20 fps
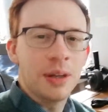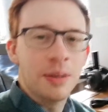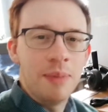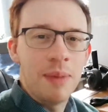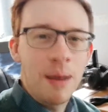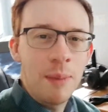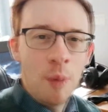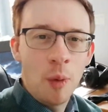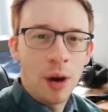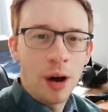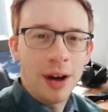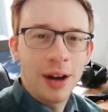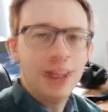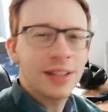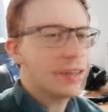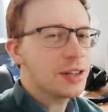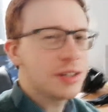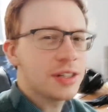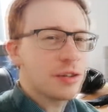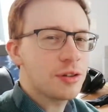memoir. It's
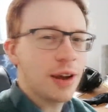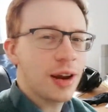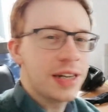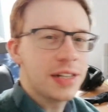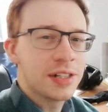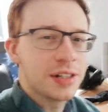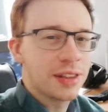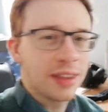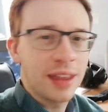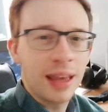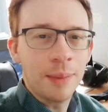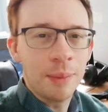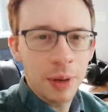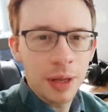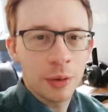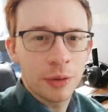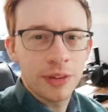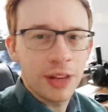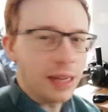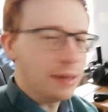a strange thing, but
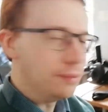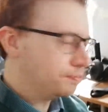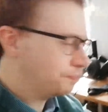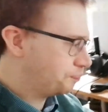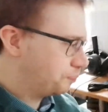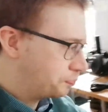you'll see.